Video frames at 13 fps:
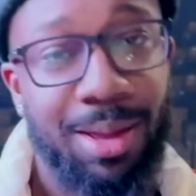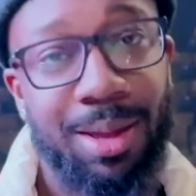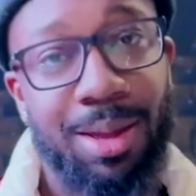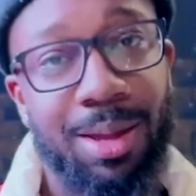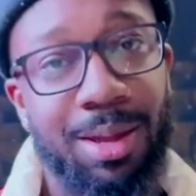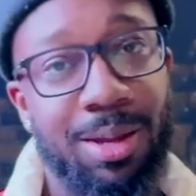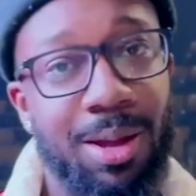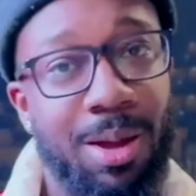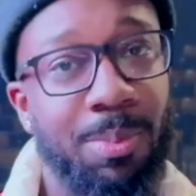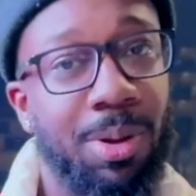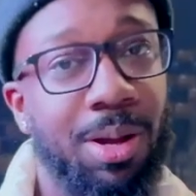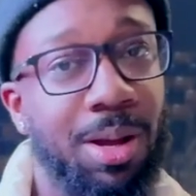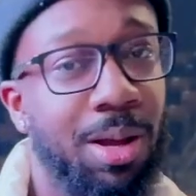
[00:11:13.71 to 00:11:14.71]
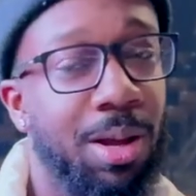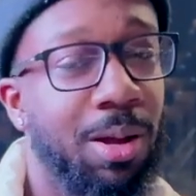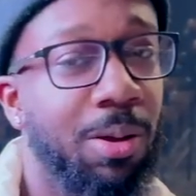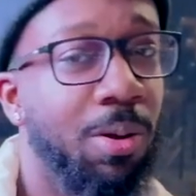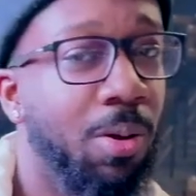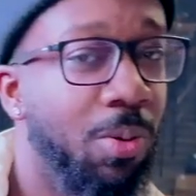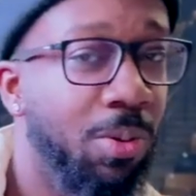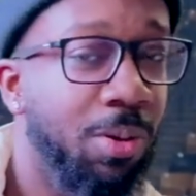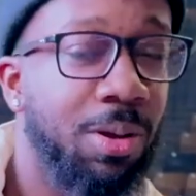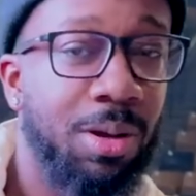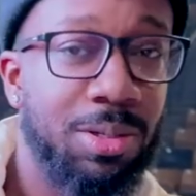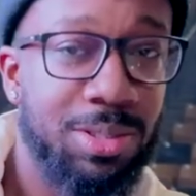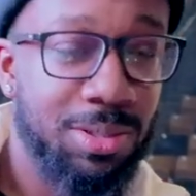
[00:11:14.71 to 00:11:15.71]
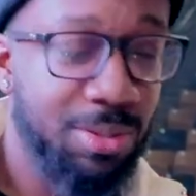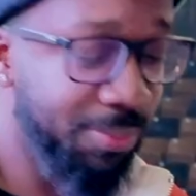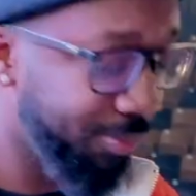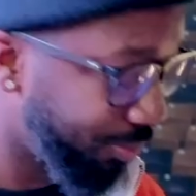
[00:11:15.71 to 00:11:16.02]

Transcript: a Yamaha Oak Custom.